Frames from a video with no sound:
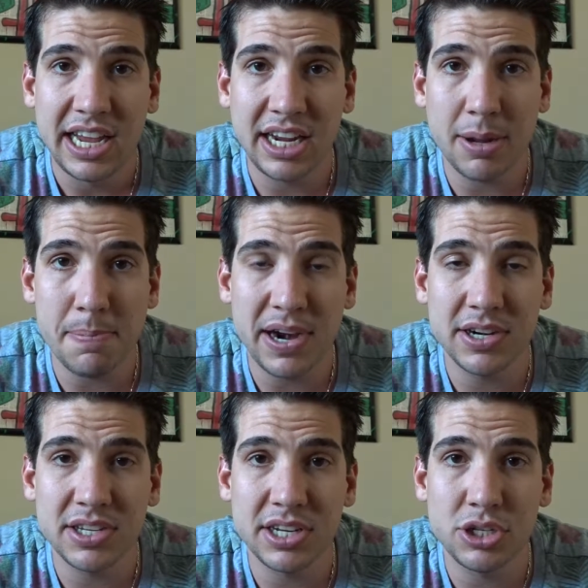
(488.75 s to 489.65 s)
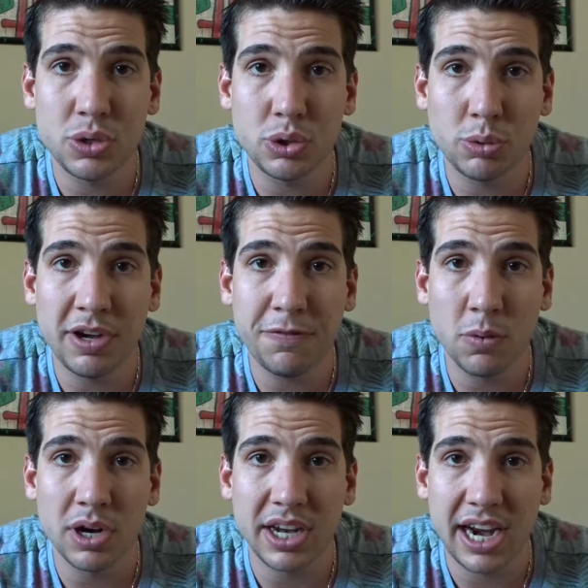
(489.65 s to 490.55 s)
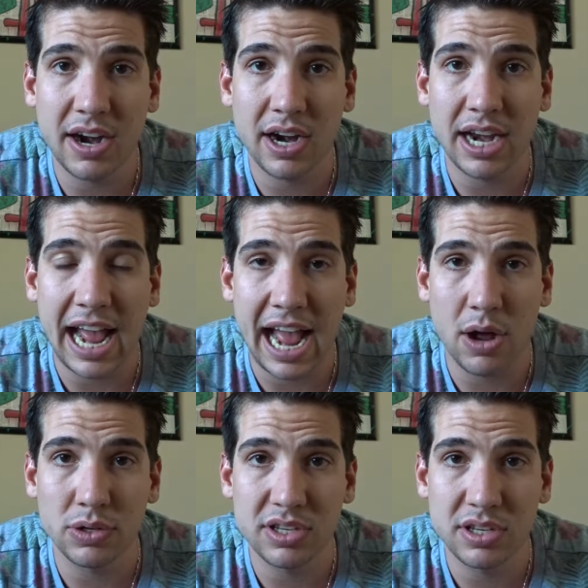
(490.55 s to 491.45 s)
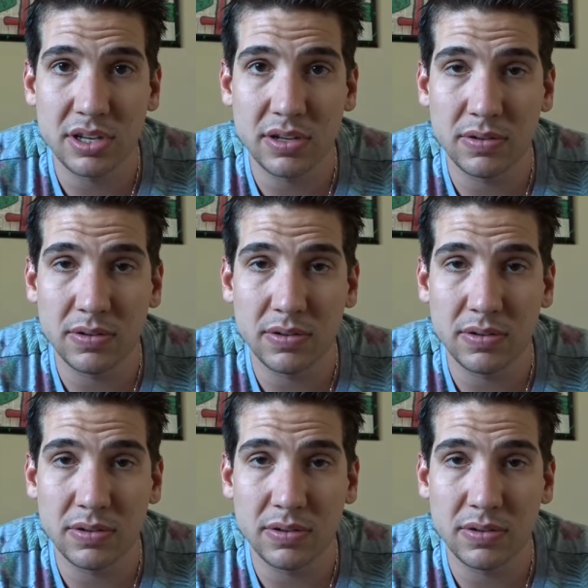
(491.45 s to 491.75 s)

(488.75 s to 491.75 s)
In comparison to 24 karat ounce